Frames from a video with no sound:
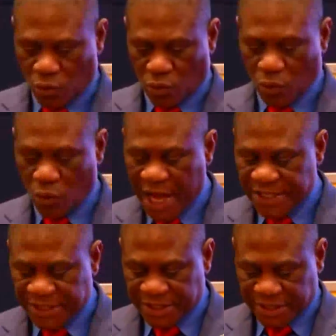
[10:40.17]

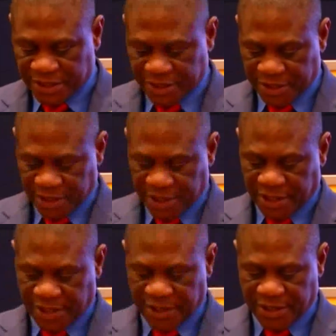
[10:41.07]
Once
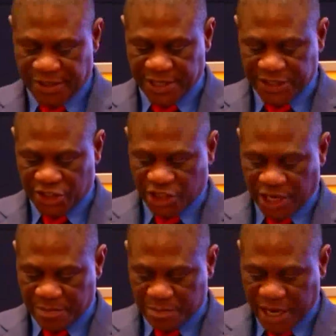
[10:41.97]
this
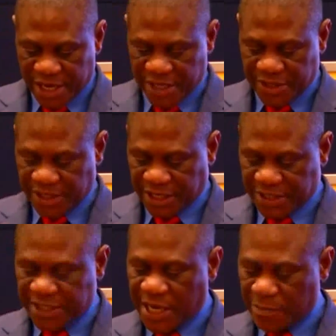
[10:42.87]
chamber is
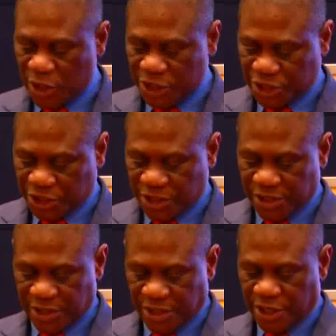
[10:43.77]
established,
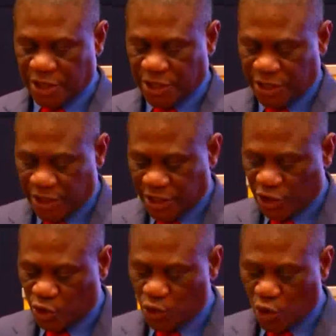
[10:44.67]
it
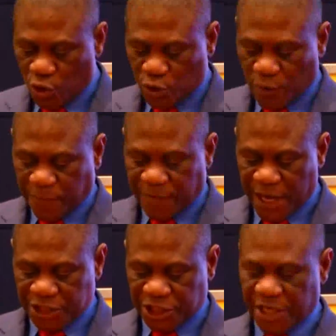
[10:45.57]
should also
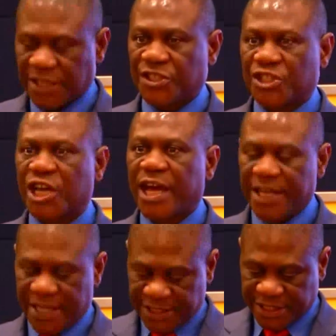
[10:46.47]
function as
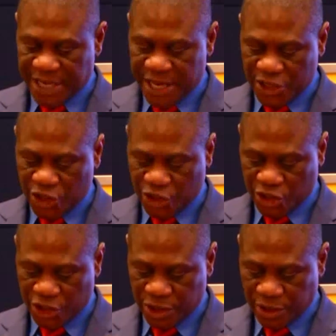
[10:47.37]
China's
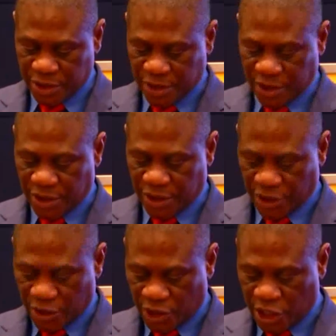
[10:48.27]
entry
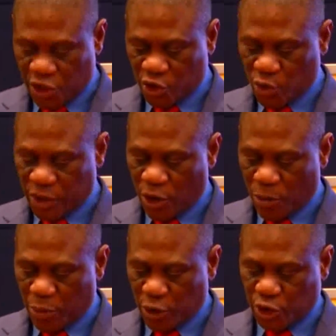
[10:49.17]
into the
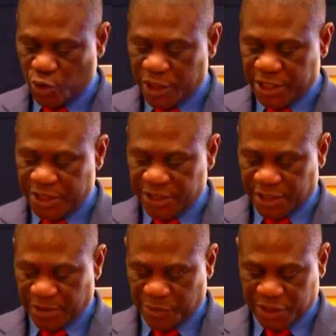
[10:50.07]
opportunities
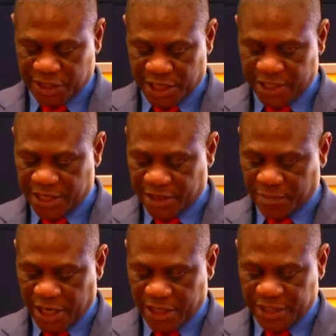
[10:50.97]
represented
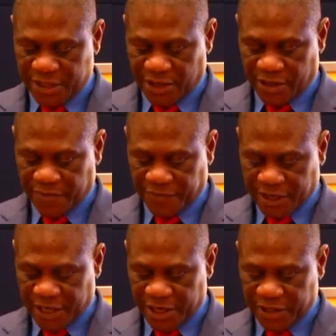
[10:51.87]
by the South
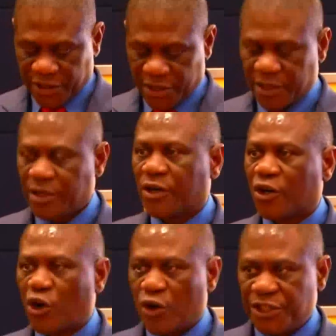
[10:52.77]
African
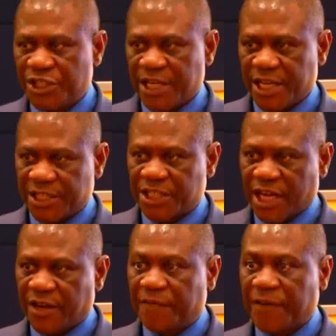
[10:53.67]

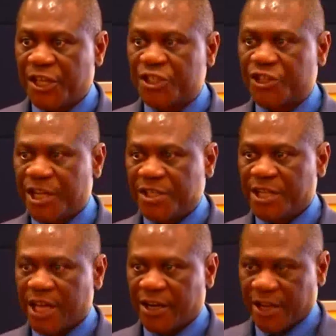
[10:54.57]
Continental Free Trade
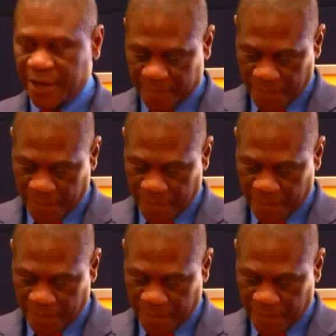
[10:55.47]
Area.